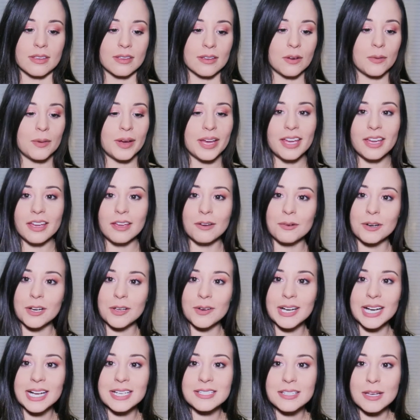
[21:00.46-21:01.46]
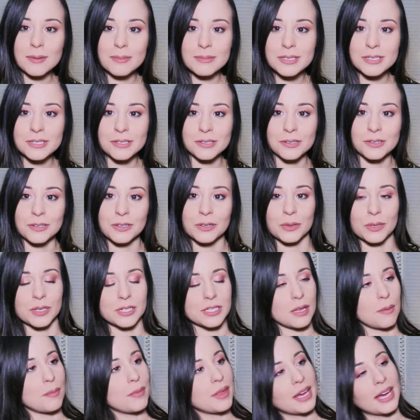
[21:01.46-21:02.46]
oh hey, what are you guys up to, or
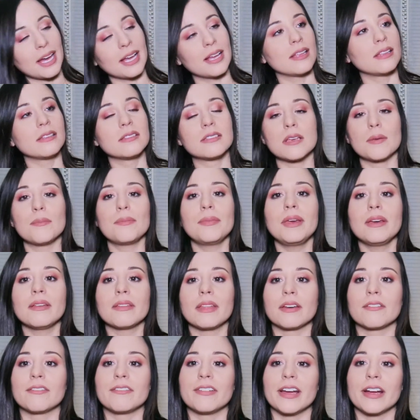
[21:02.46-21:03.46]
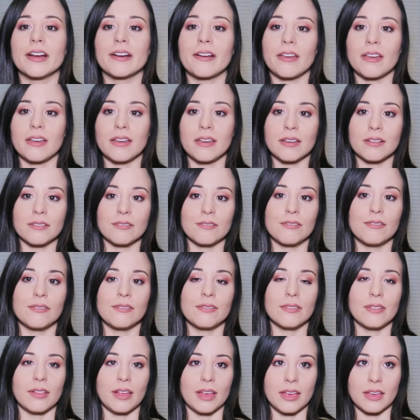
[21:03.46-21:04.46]
something, something like very
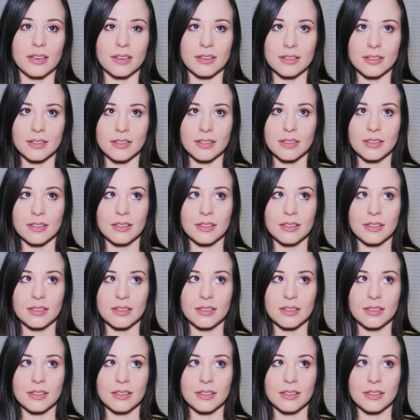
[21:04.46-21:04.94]
like